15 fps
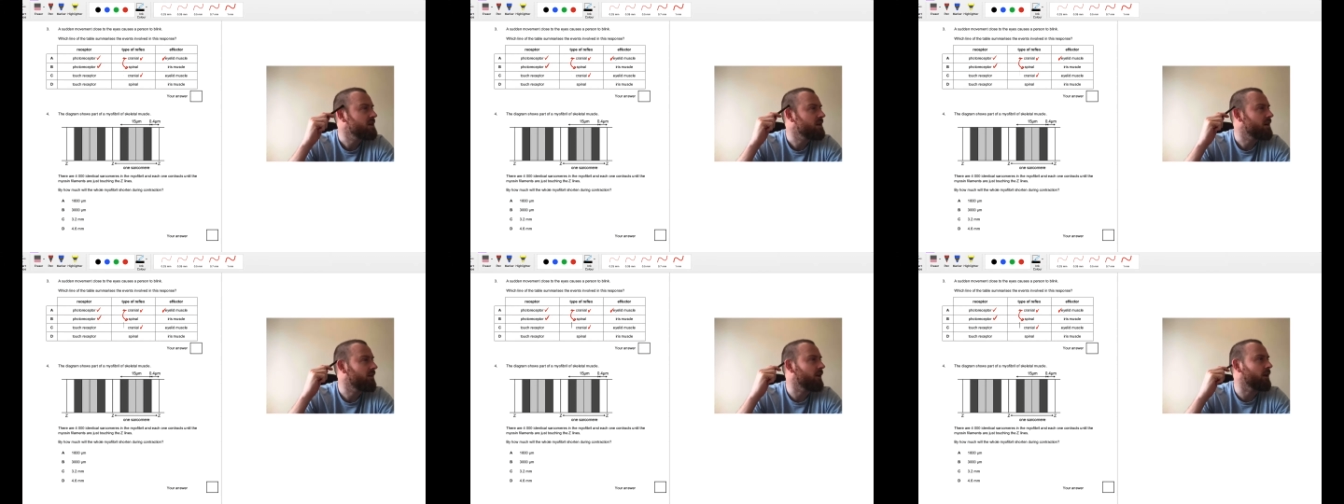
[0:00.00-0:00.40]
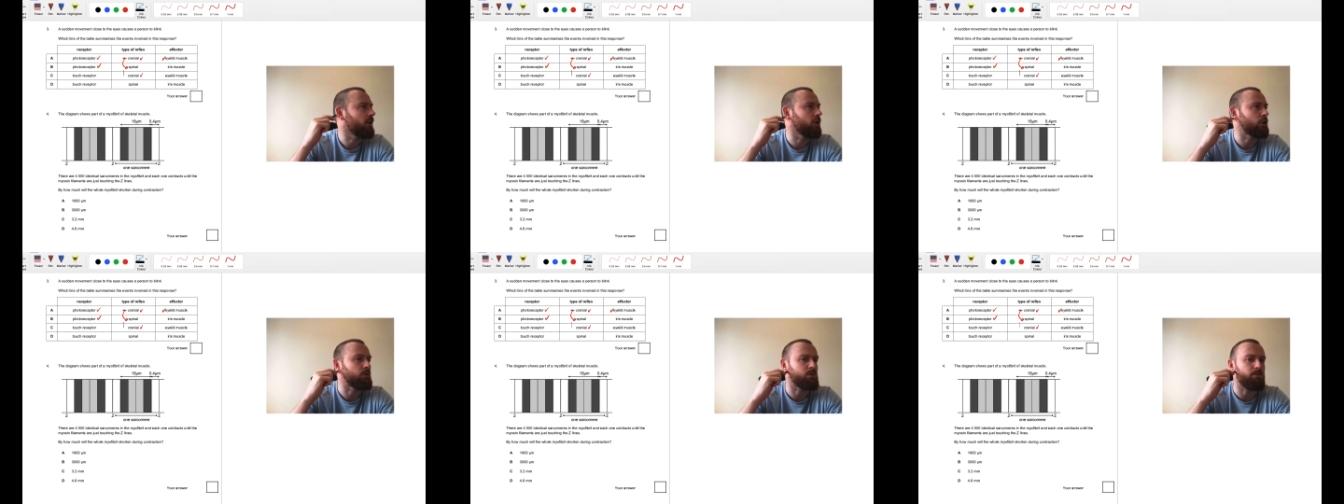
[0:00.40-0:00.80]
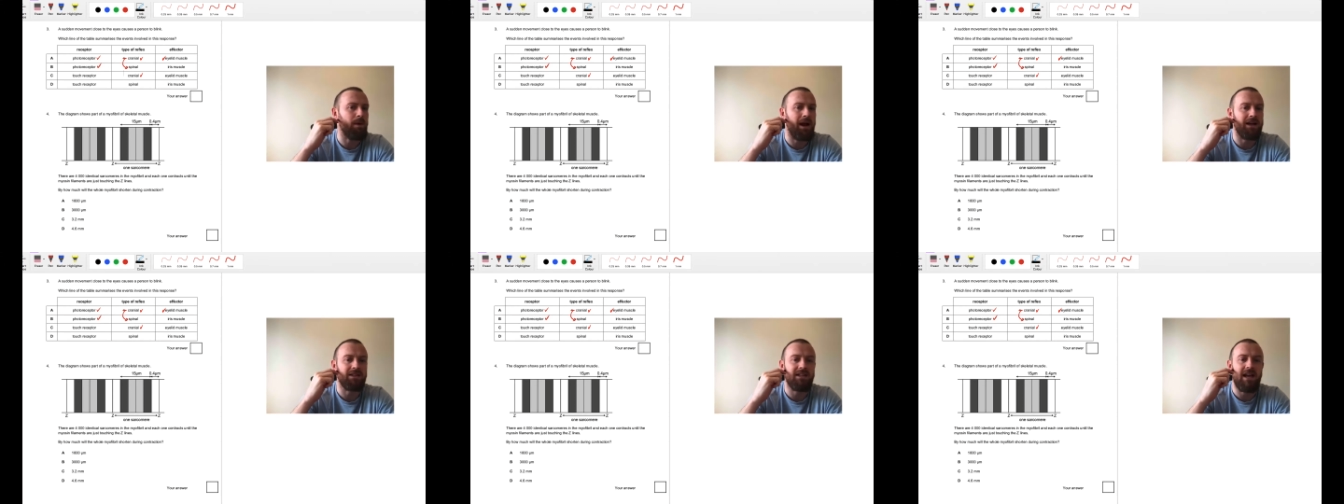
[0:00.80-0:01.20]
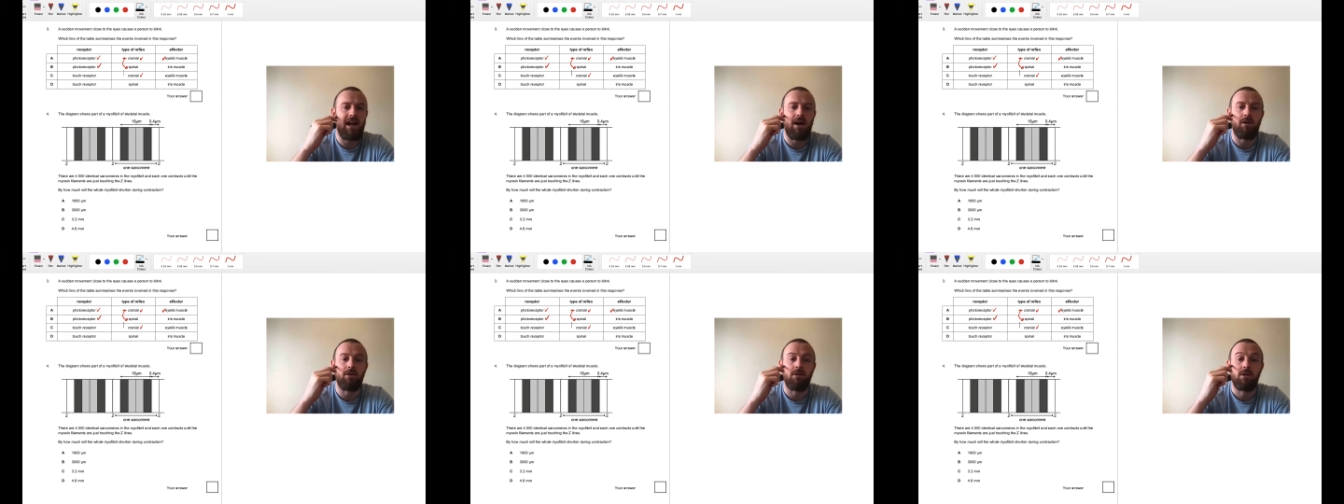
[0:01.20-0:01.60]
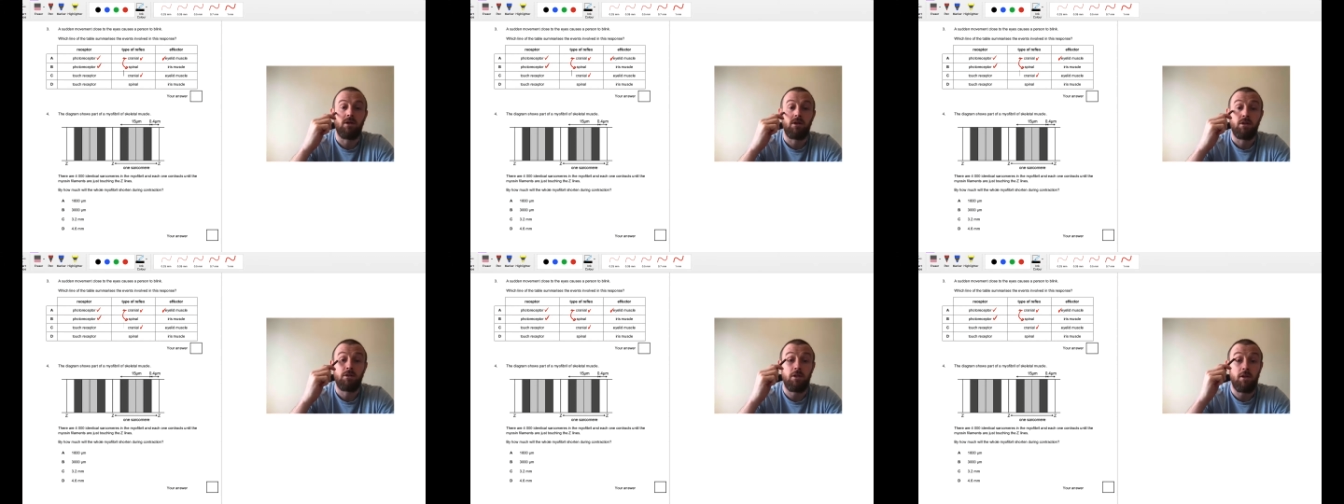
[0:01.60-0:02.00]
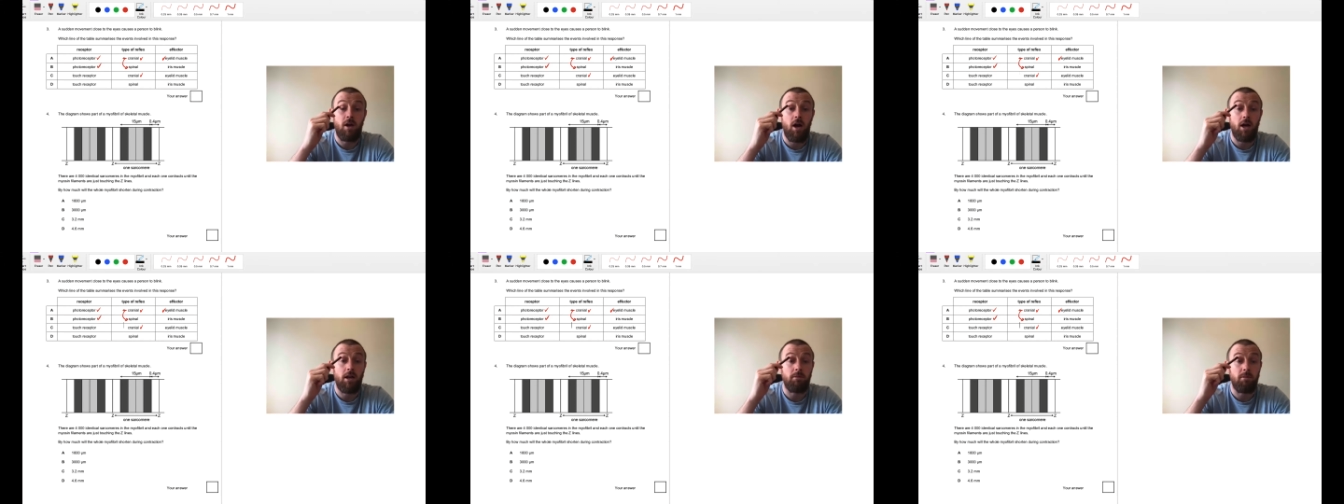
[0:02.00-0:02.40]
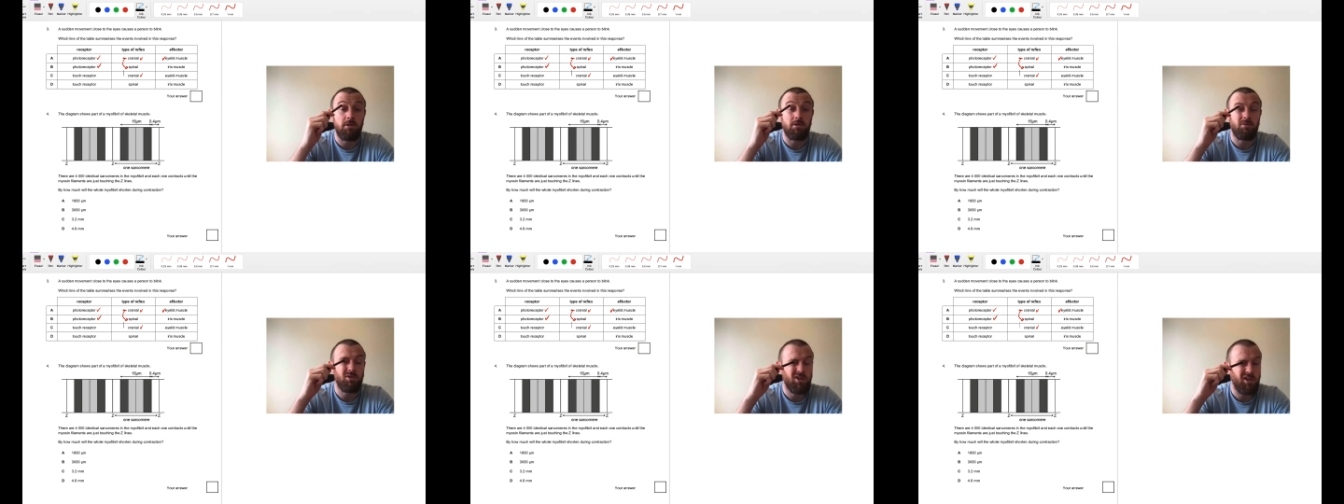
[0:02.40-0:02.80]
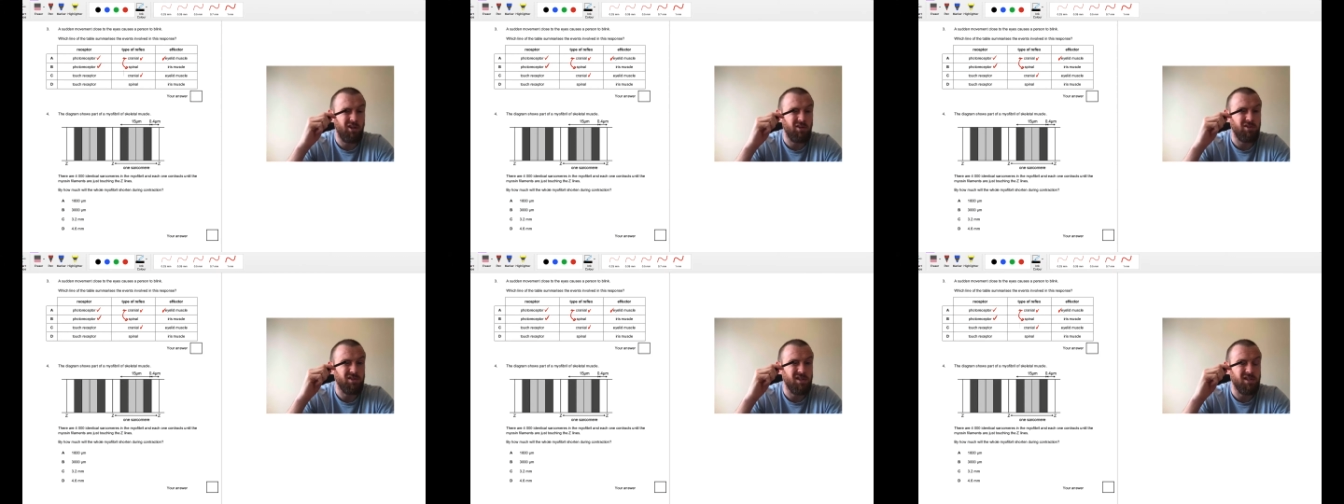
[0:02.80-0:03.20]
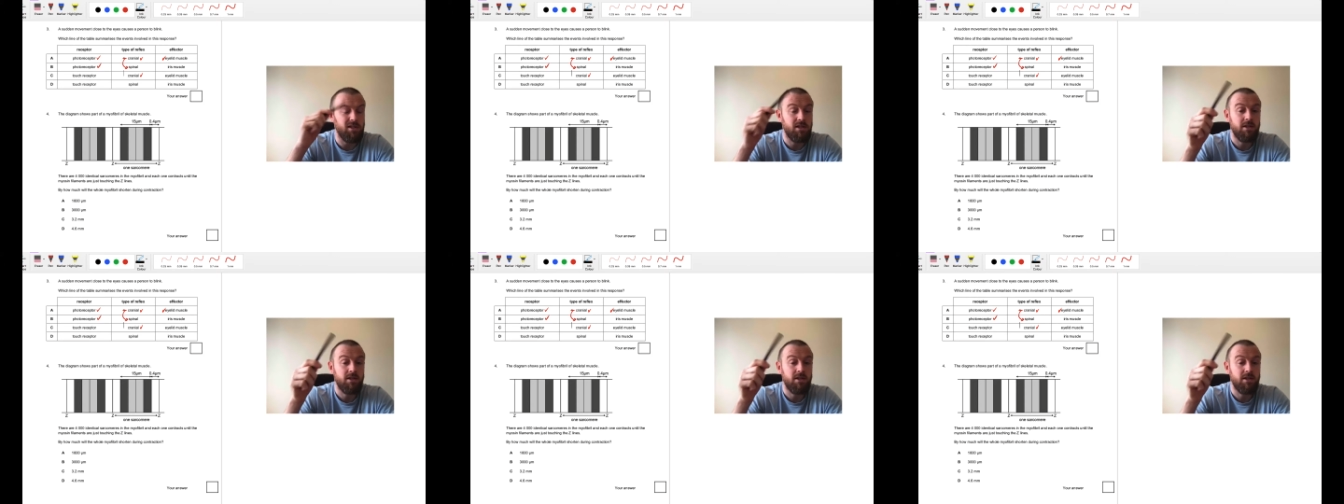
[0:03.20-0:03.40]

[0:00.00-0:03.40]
and then loops back down to the eyelid muscle, which closes.